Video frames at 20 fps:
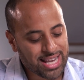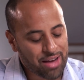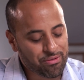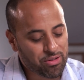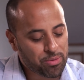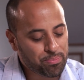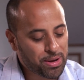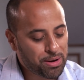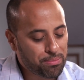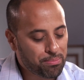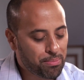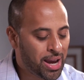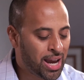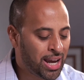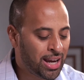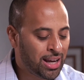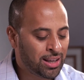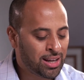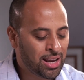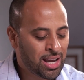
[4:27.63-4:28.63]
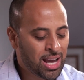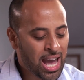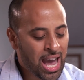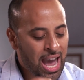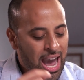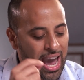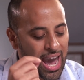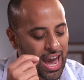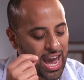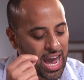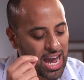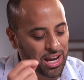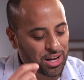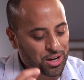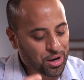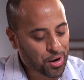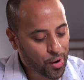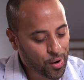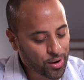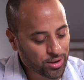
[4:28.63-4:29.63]
having been made
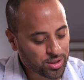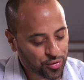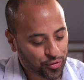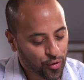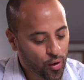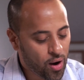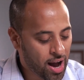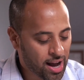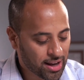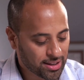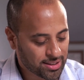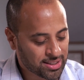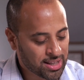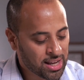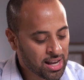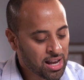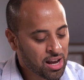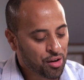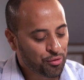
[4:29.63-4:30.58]
a curse for us.